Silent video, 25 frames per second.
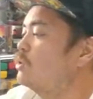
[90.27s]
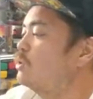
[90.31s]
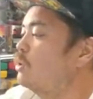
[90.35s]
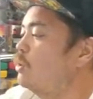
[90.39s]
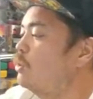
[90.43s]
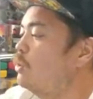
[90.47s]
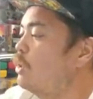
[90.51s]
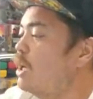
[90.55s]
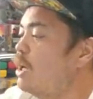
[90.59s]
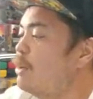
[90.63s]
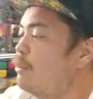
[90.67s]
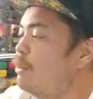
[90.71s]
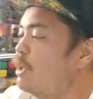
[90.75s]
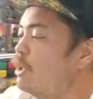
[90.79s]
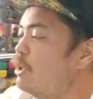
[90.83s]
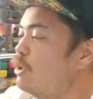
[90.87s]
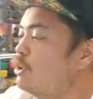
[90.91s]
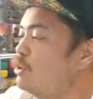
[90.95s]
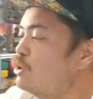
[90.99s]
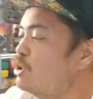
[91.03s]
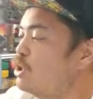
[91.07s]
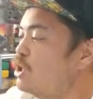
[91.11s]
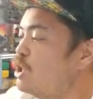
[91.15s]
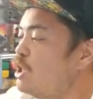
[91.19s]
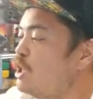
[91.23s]
So we got my
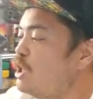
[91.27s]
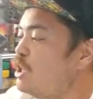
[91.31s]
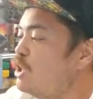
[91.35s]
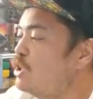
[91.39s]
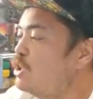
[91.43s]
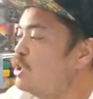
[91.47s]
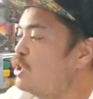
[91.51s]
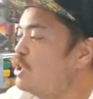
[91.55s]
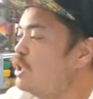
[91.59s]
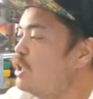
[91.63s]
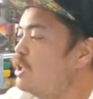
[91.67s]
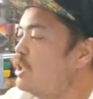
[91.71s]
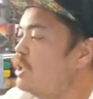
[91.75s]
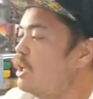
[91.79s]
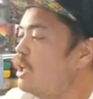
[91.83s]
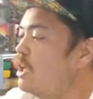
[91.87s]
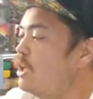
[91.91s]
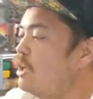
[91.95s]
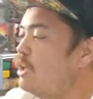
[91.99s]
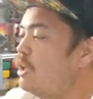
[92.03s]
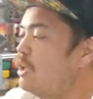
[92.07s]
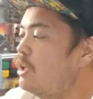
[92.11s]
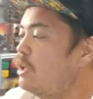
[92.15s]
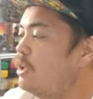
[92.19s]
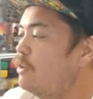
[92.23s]
little cheat sheet
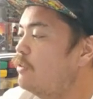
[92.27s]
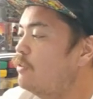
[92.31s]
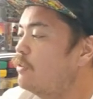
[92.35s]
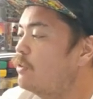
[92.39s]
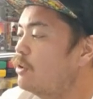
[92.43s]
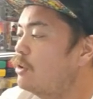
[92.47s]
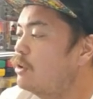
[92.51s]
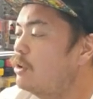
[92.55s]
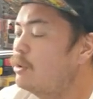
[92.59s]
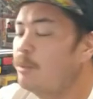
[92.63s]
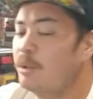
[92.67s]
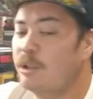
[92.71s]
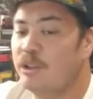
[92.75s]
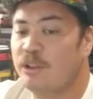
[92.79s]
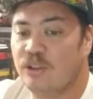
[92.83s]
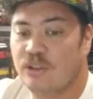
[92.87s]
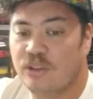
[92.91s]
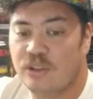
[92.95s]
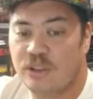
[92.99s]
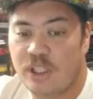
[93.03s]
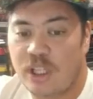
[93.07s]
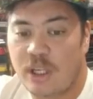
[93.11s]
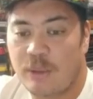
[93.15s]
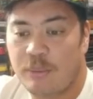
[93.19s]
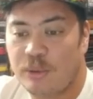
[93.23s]
down here for all my
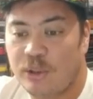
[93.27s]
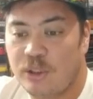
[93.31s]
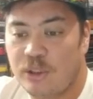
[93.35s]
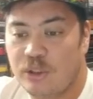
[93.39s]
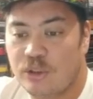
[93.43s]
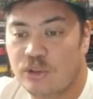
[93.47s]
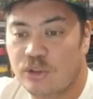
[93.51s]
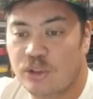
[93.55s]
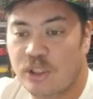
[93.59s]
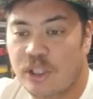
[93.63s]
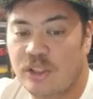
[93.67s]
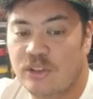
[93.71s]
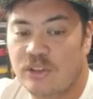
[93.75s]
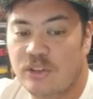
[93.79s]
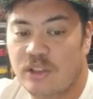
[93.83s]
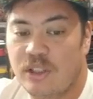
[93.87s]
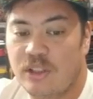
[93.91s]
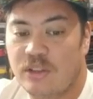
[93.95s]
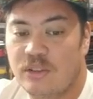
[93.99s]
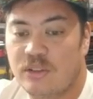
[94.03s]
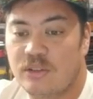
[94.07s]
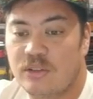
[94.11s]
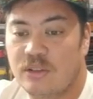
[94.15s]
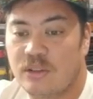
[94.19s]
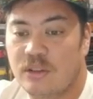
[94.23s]
Japanese
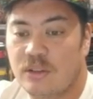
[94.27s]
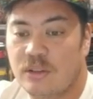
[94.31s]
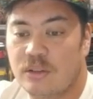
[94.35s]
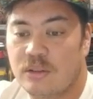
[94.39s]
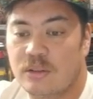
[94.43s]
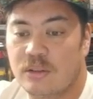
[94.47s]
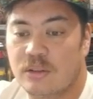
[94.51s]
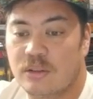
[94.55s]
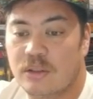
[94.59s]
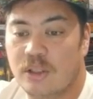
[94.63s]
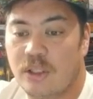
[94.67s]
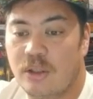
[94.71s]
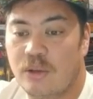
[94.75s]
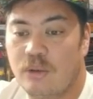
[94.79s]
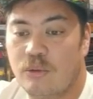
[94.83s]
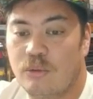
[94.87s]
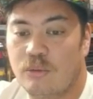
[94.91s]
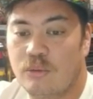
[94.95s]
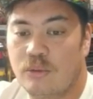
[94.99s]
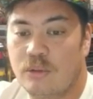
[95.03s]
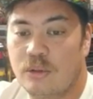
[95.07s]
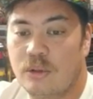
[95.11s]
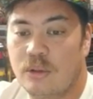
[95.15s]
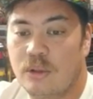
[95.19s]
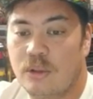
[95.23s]
translations here, since I
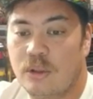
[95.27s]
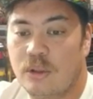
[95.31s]
don't